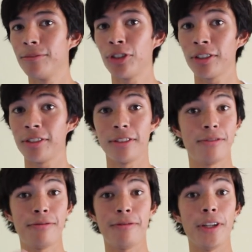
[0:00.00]
tricks to
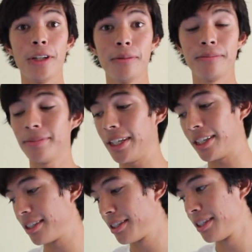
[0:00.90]
film,
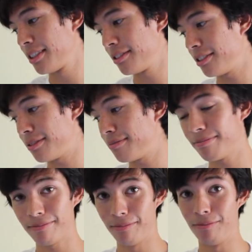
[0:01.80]
like just
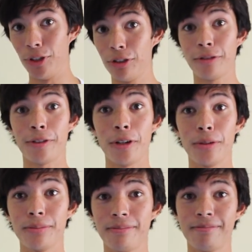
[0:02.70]
use your
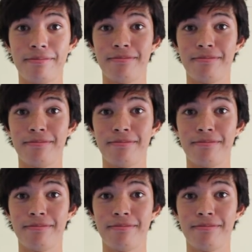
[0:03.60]
phone,